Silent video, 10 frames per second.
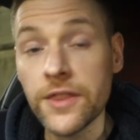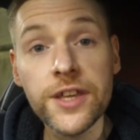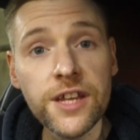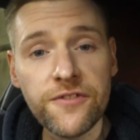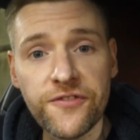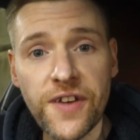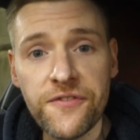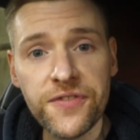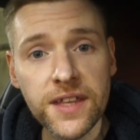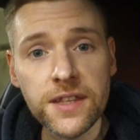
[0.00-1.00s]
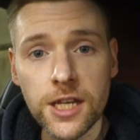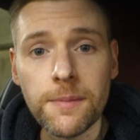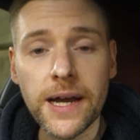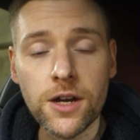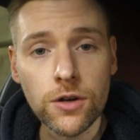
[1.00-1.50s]
the fifth thing that you
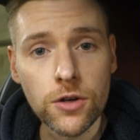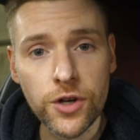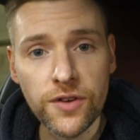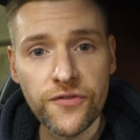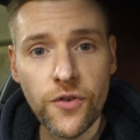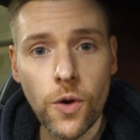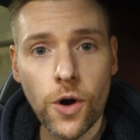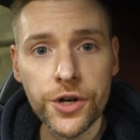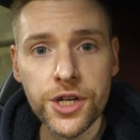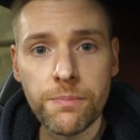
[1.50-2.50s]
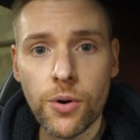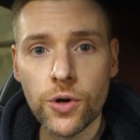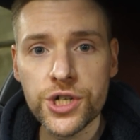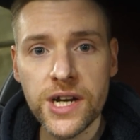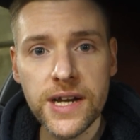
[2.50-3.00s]
might go looking for on your
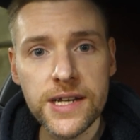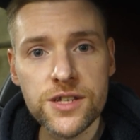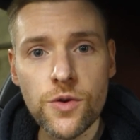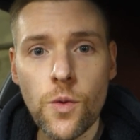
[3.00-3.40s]
Porsche is a